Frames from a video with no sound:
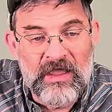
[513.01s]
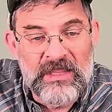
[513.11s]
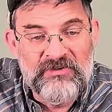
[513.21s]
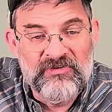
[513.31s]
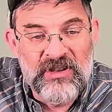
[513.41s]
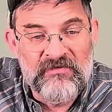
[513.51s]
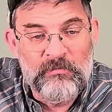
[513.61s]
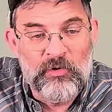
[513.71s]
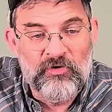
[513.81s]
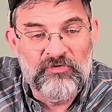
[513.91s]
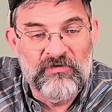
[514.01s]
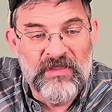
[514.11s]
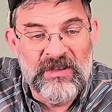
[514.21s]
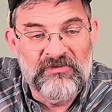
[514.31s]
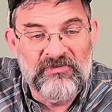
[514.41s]
each and every person
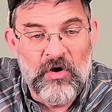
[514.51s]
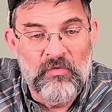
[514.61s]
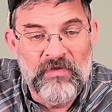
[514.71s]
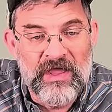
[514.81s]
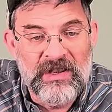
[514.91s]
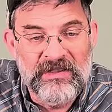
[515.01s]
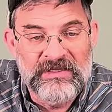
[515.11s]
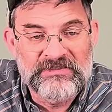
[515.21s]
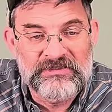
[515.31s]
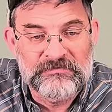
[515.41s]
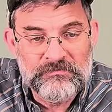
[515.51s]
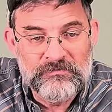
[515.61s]
that is on that list.